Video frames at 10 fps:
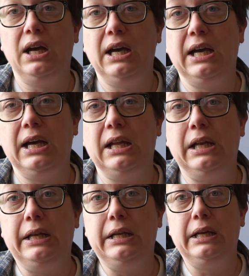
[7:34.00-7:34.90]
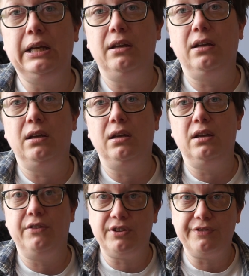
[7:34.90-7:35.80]
And
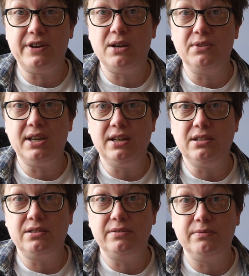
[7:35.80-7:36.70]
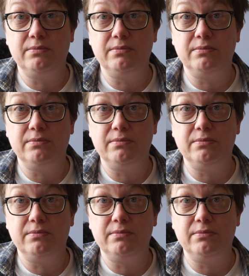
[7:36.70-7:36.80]
if I found that,